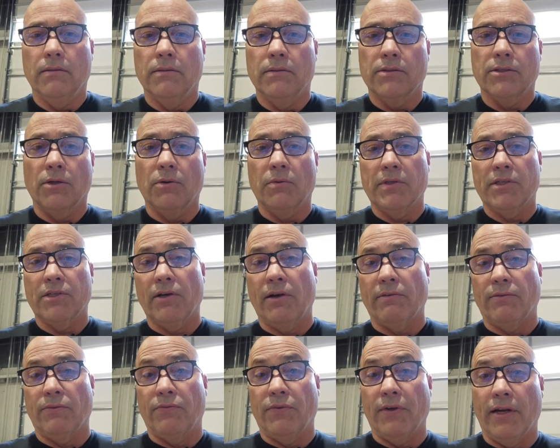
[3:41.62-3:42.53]
So we still
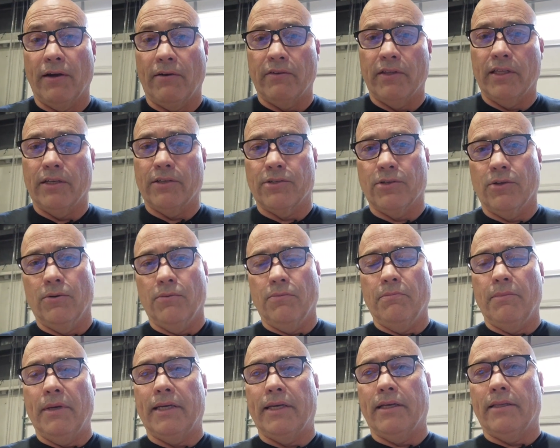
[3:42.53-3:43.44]
have to fit everything. So
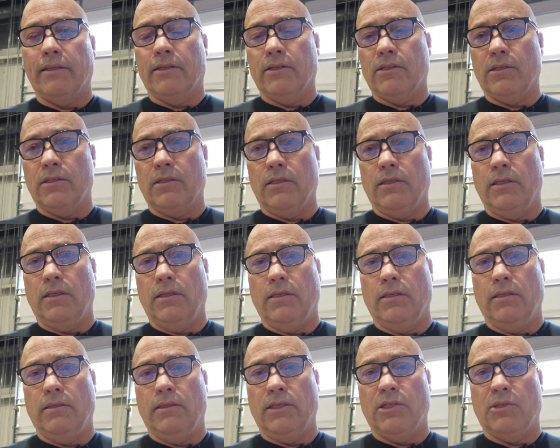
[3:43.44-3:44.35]
making these
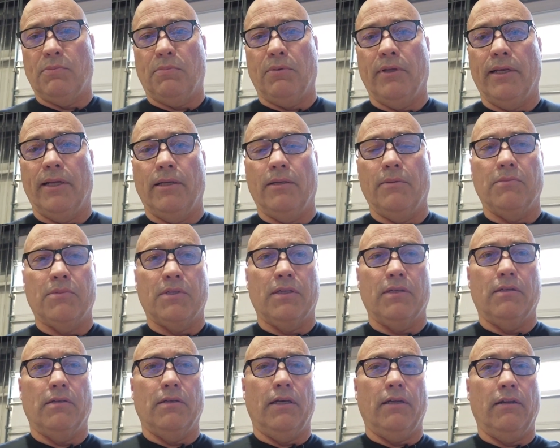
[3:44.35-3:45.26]
plenums,
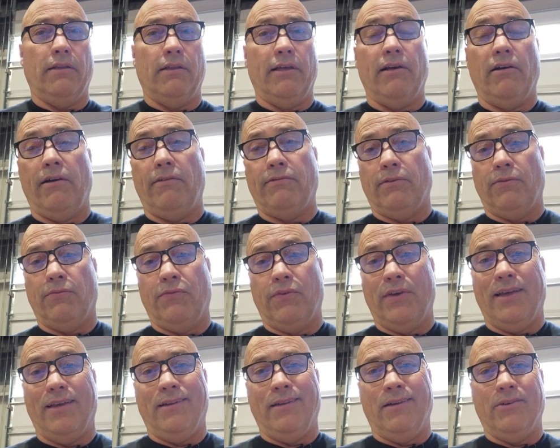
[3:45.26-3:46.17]
and they all have to
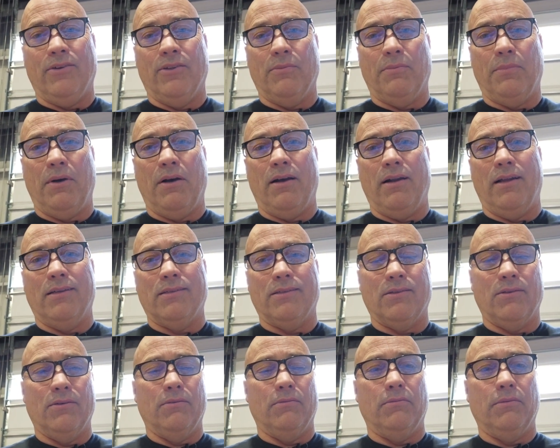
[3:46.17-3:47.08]
fit under the bonnet.
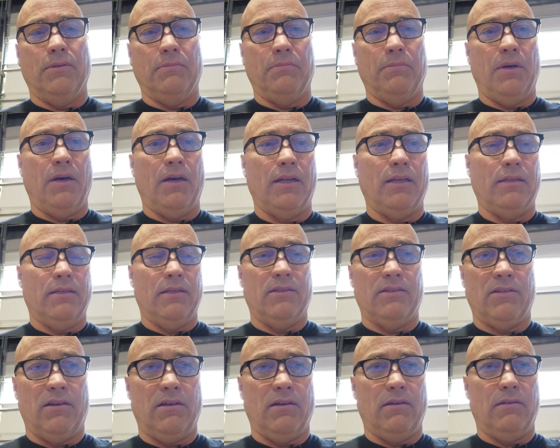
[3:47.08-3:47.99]
So the bonnet
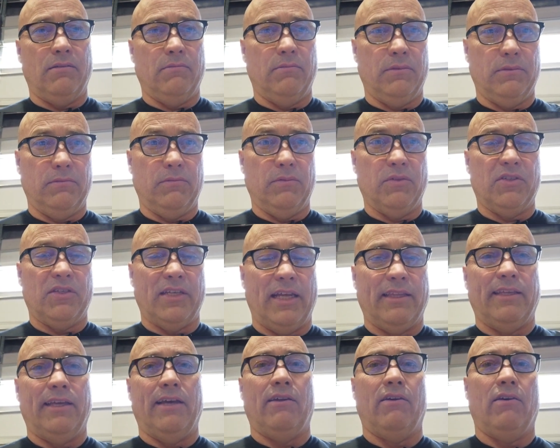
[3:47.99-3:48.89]
is on. We'll
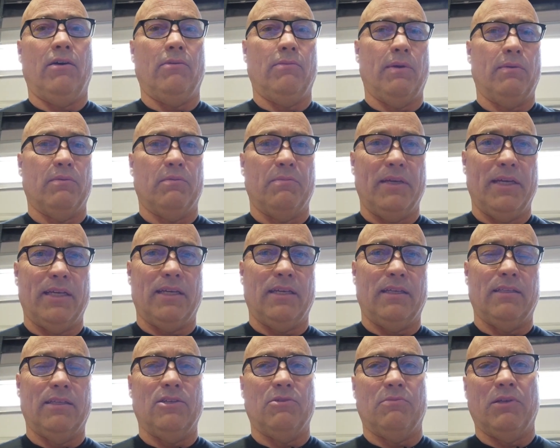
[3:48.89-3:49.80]
set that on while we're
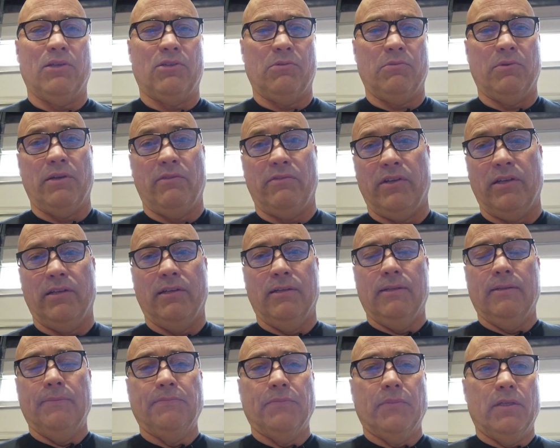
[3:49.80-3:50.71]
making these. Make sure we have
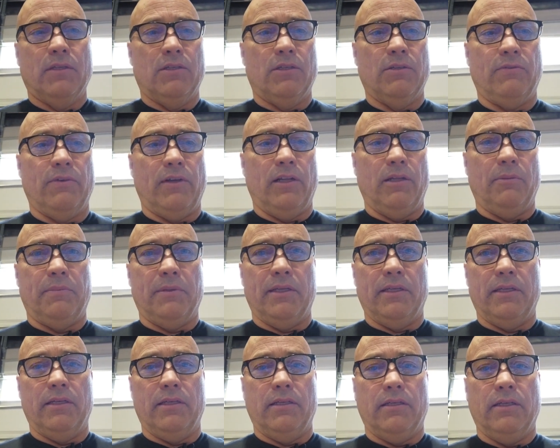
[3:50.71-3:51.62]
develop
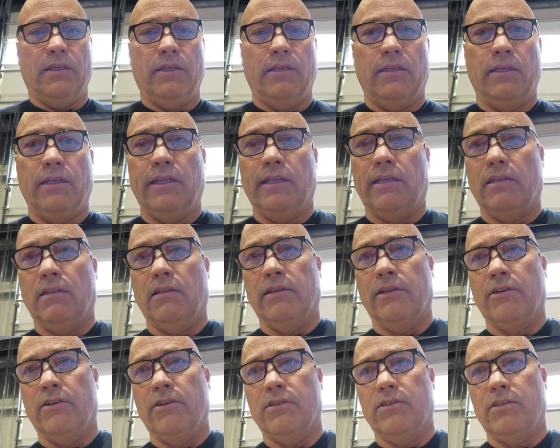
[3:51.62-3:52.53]
any
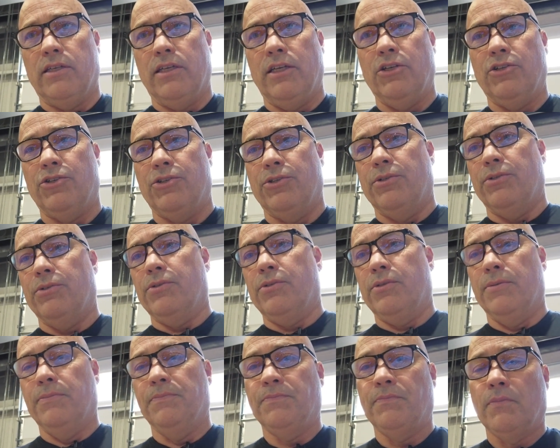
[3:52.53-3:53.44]
clearance
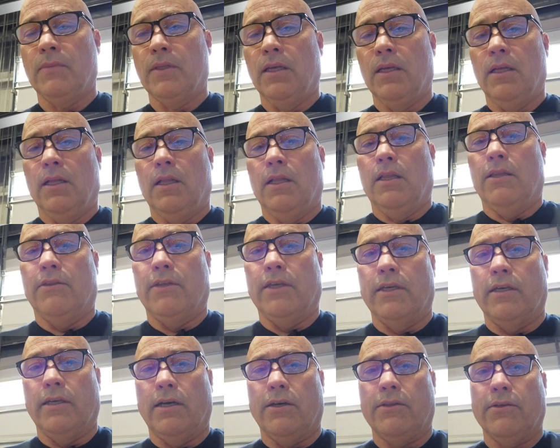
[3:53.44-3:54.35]
issues.
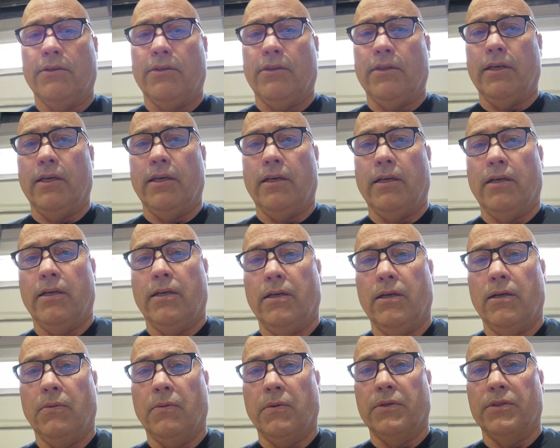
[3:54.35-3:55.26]
The other thing
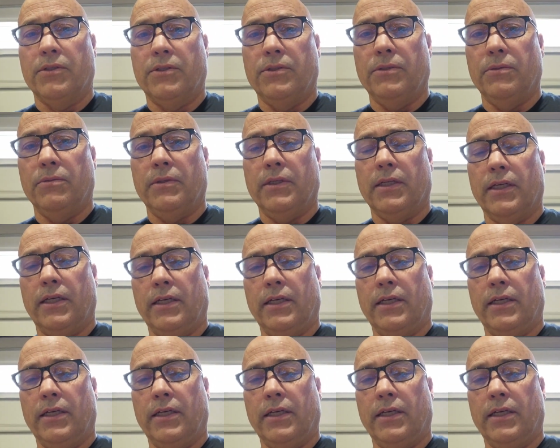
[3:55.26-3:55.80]
we're doing